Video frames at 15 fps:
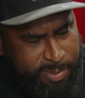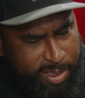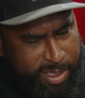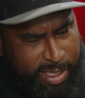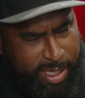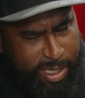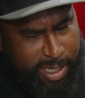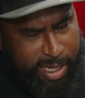
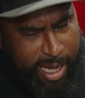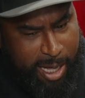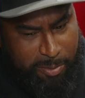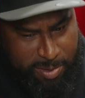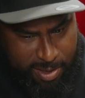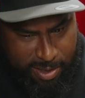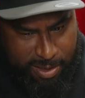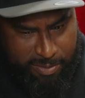And I
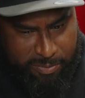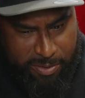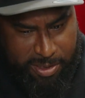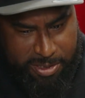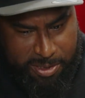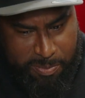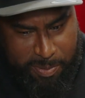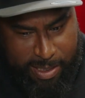was looking for a
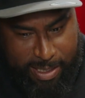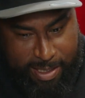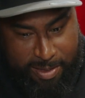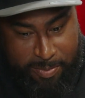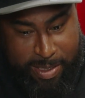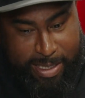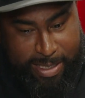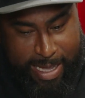
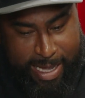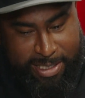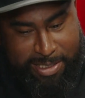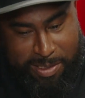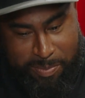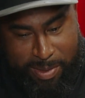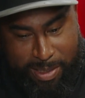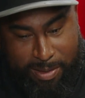duplex. We had
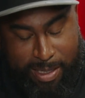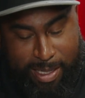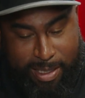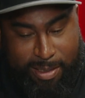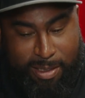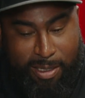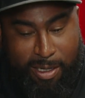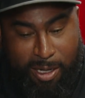actually been like
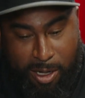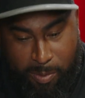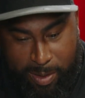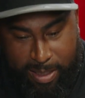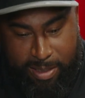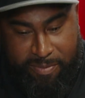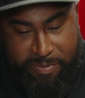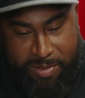
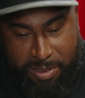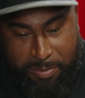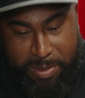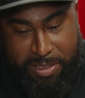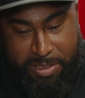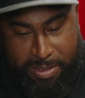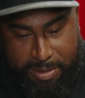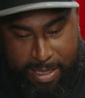going and
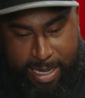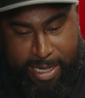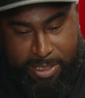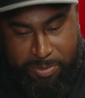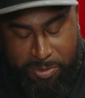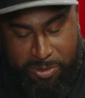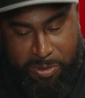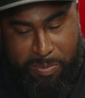viewing
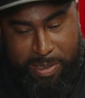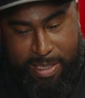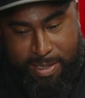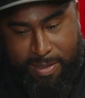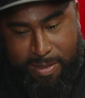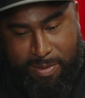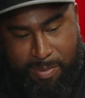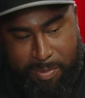actual duplexes on the